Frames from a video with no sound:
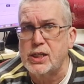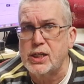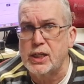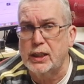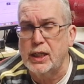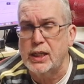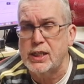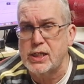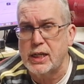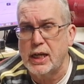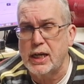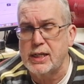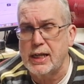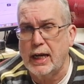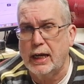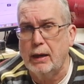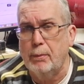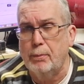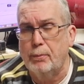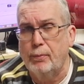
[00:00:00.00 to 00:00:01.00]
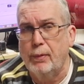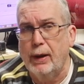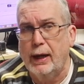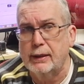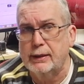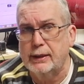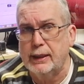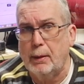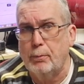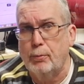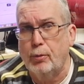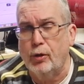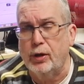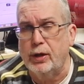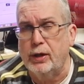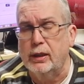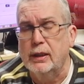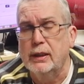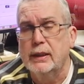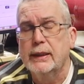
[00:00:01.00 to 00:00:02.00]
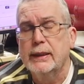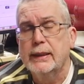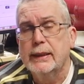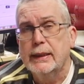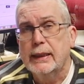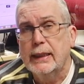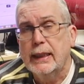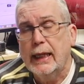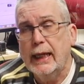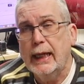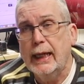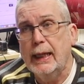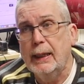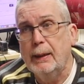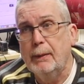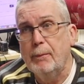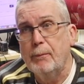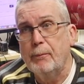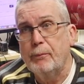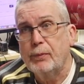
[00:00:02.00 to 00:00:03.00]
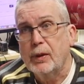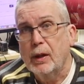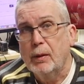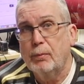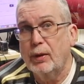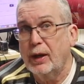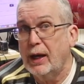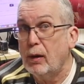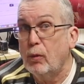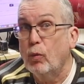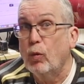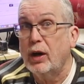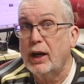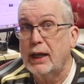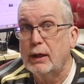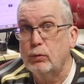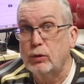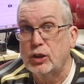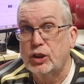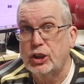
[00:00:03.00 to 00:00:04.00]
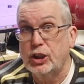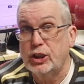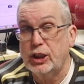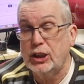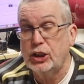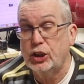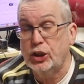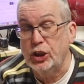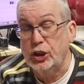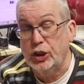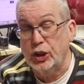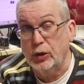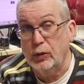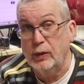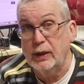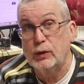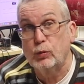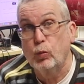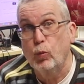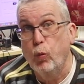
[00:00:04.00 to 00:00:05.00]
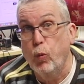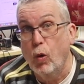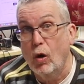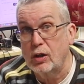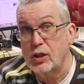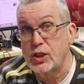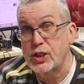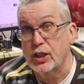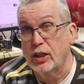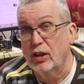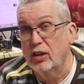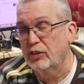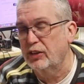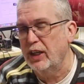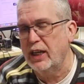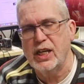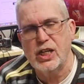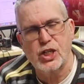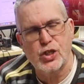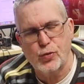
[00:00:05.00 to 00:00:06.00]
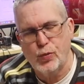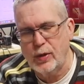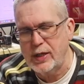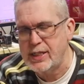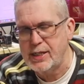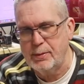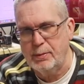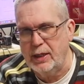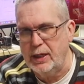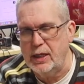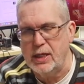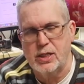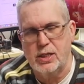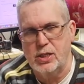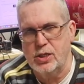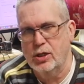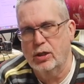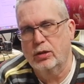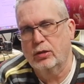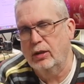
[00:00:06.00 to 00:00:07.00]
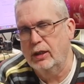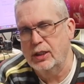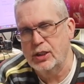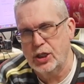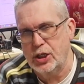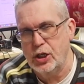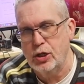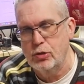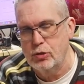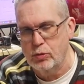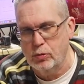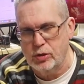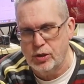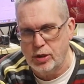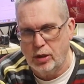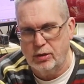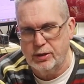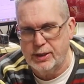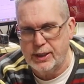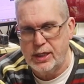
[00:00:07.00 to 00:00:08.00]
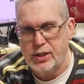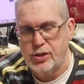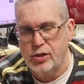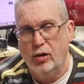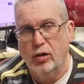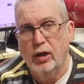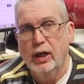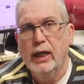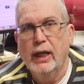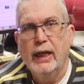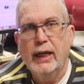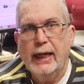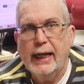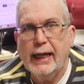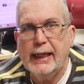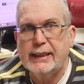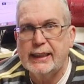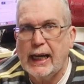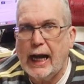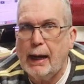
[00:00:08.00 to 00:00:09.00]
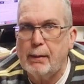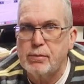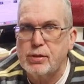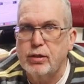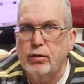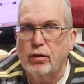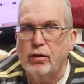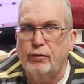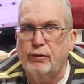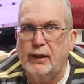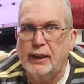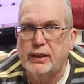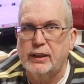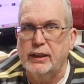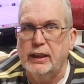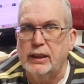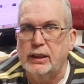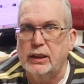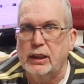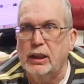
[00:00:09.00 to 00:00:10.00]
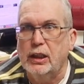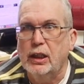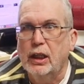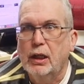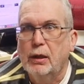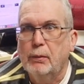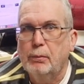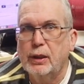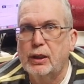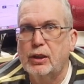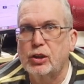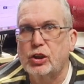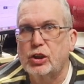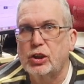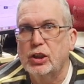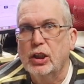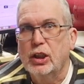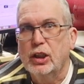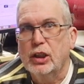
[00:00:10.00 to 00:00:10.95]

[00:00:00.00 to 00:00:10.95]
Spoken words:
to this exact point. But what I would suggest you do is watch the whole thing. It's 20 minutes in total as a usual sort of TED talk. It's absolutely fascinating because